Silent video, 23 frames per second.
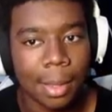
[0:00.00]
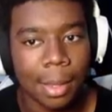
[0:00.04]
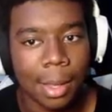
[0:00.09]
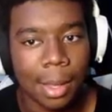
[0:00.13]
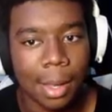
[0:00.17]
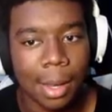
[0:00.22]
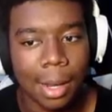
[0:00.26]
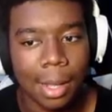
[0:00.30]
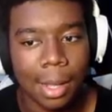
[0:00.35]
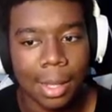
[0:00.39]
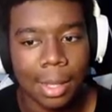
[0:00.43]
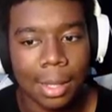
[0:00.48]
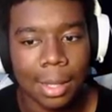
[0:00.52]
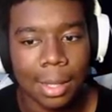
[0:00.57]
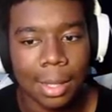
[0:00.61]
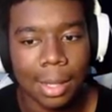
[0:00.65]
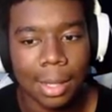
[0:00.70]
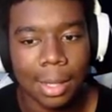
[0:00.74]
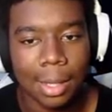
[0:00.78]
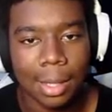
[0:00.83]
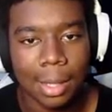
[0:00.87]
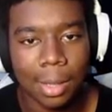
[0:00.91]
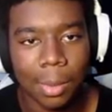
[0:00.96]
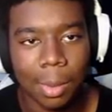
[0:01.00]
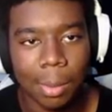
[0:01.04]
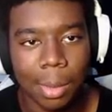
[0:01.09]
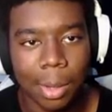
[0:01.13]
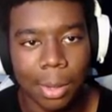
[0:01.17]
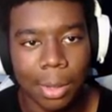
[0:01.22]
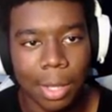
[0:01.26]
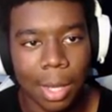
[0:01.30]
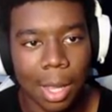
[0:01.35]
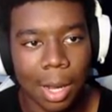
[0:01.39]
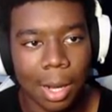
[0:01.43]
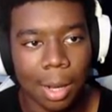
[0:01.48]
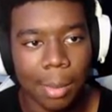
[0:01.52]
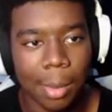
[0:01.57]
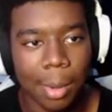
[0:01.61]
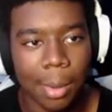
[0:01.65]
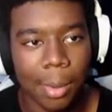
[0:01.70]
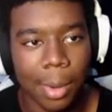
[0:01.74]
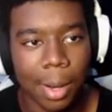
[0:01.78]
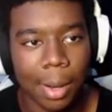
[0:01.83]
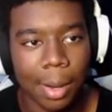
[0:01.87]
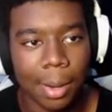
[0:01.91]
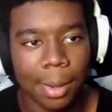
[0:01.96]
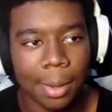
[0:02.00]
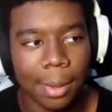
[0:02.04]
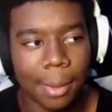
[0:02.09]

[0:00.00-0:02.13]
Alright, let's see, let's see what bro talking about. Wait.